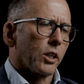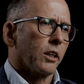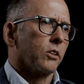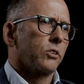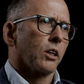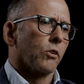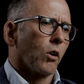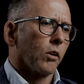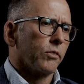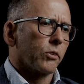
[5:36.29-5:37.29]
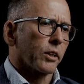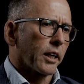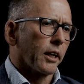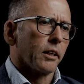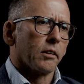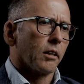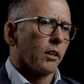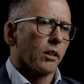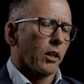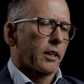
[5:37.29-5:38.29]
Ian and Tina Oliver, again,
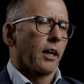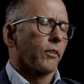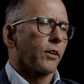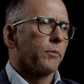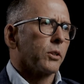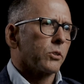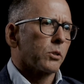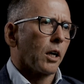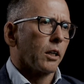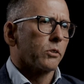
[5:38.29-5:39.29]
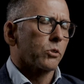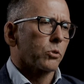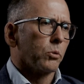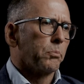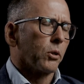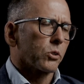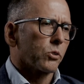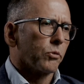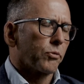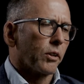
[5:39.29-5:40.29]
I count them as good
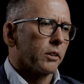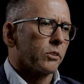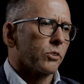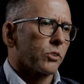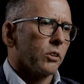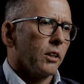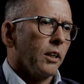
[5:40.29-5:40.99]
personal friends.